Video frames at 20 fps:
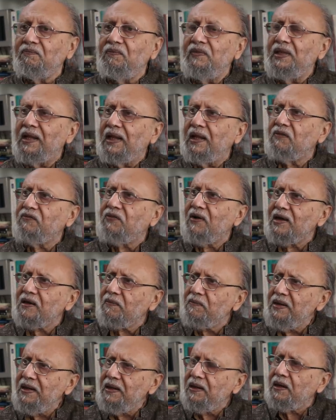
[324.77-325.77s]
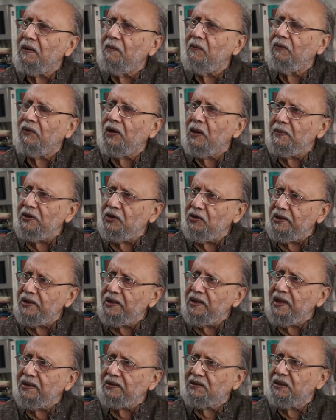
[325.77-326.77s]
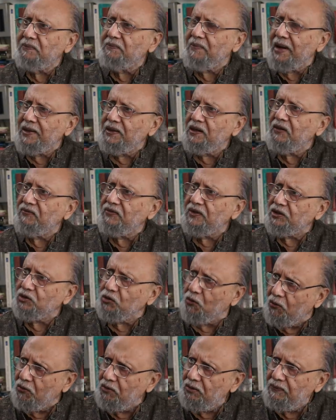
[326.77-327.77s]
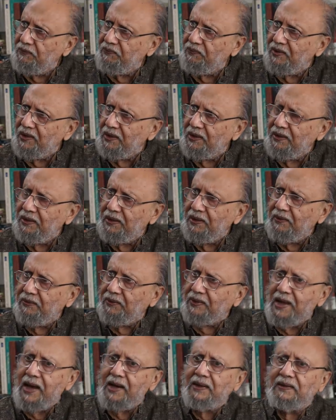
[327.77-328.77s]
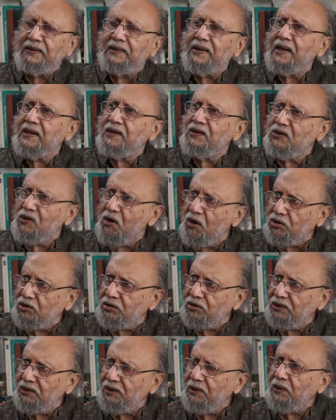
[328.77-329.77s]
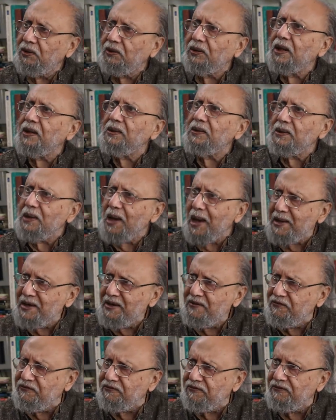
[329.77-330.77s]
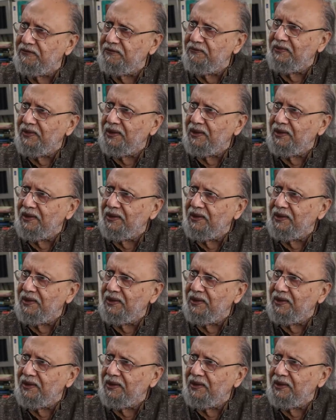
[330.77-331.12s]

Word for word: that the farming community has a mind of its own, that they are not the naive